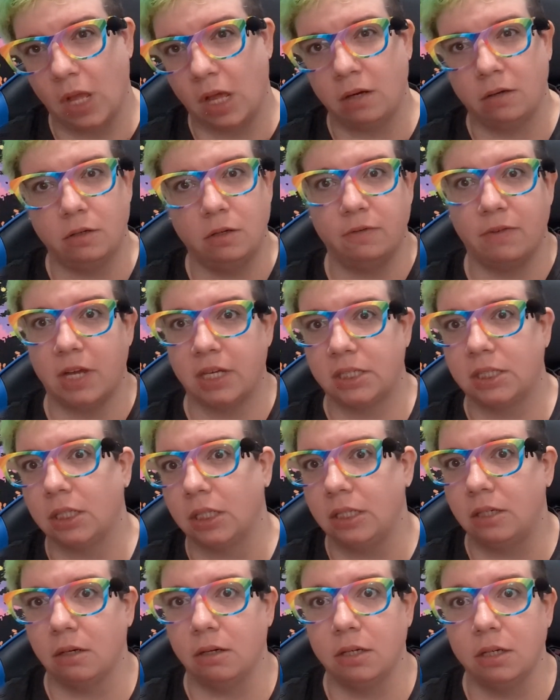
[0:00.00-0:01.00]
I don't know if I
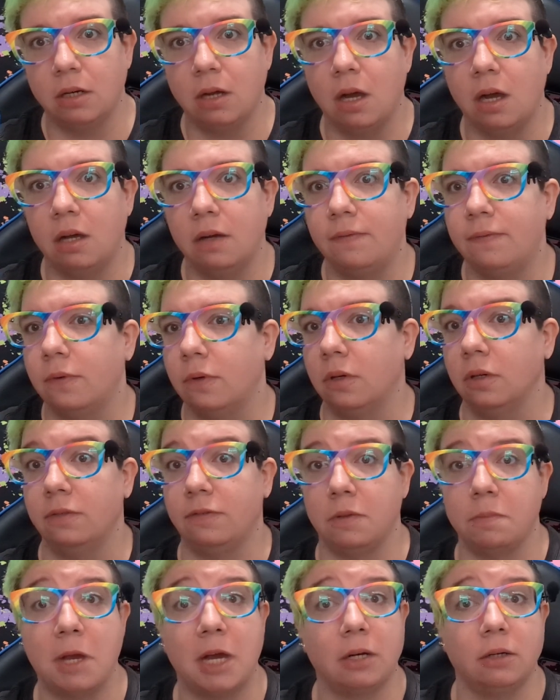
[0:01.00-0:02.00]
accidentally turned it off or
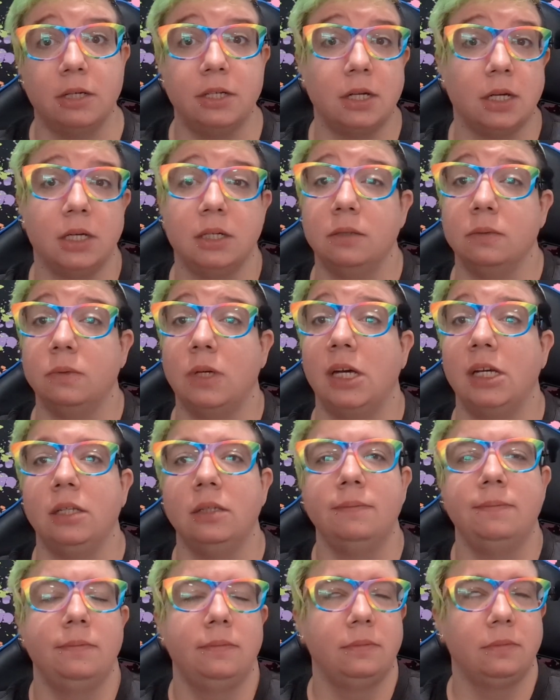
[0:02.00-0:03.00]
if the battery died or
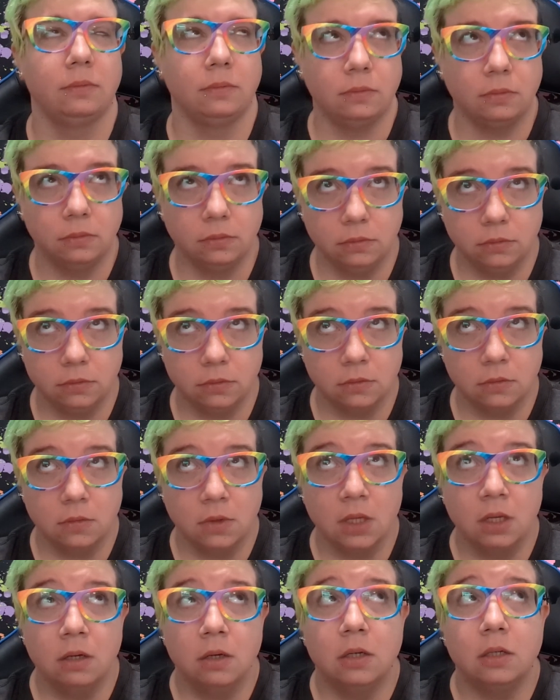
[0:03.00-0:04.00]
what.
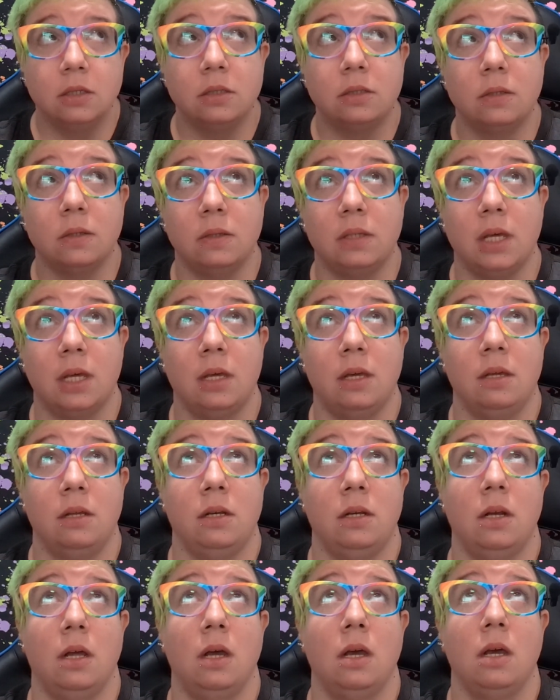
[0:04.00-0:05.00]
So
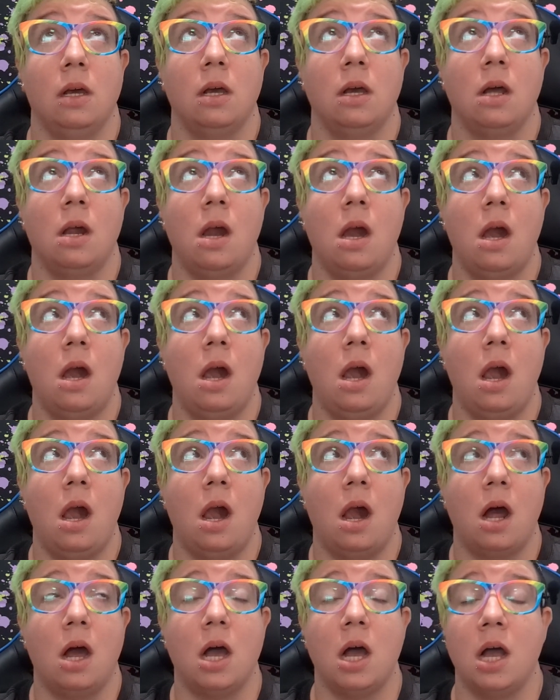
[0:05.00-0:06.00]
then
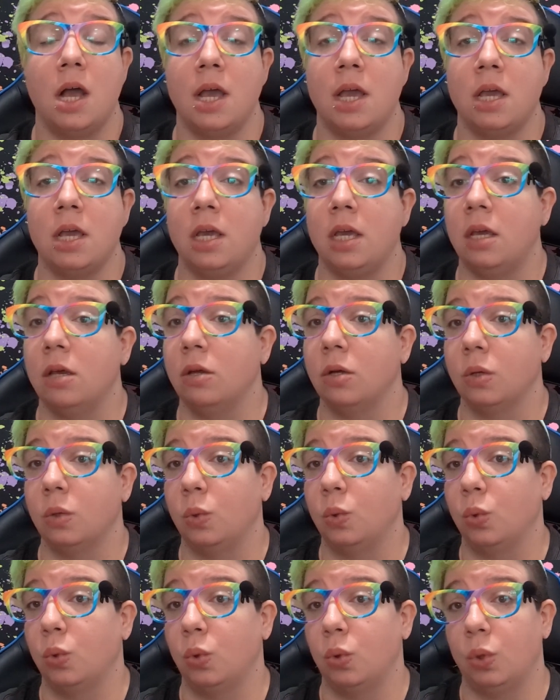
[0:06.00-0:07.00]
I
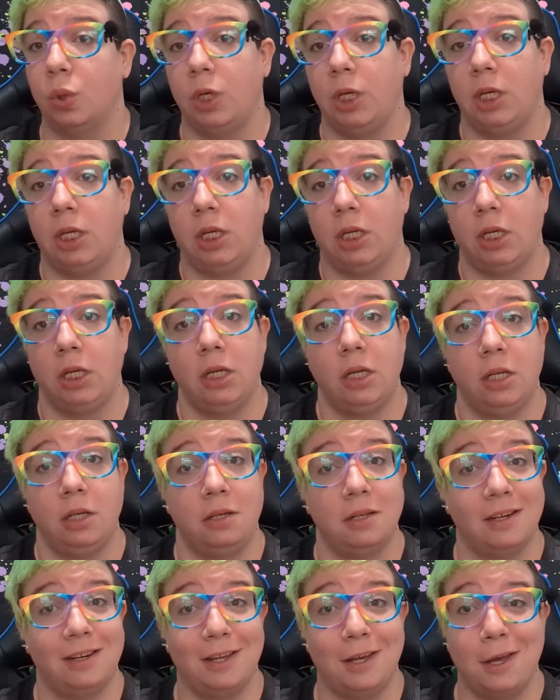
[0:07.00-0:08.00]

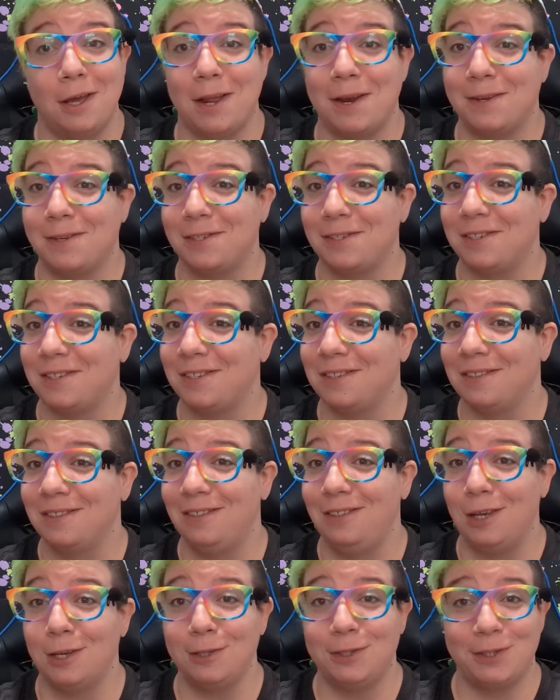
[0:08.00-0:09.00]
redid it
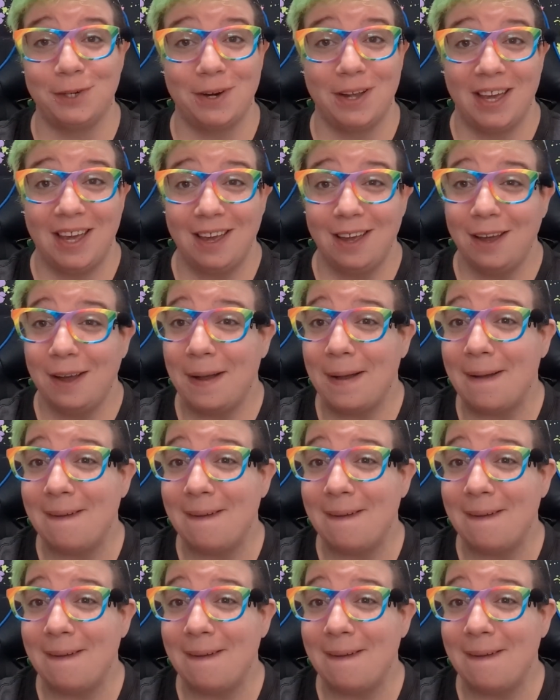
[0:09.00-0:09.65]
yesterday,